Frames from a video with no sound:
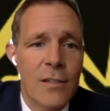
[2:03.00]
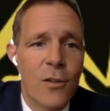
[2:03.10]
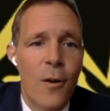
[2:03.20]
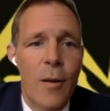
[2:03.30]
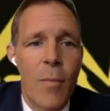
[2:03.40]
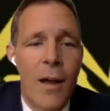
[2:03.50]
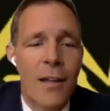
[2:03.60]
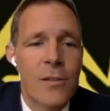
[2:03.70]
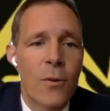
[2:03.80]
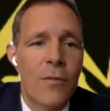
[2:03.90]
security
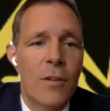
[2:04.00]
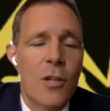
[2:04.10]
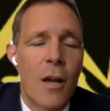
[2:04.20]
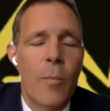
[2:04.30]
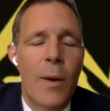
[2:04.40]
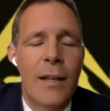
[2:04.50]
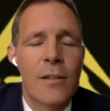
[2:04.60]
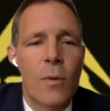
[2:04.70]
bonds or even junk bonds.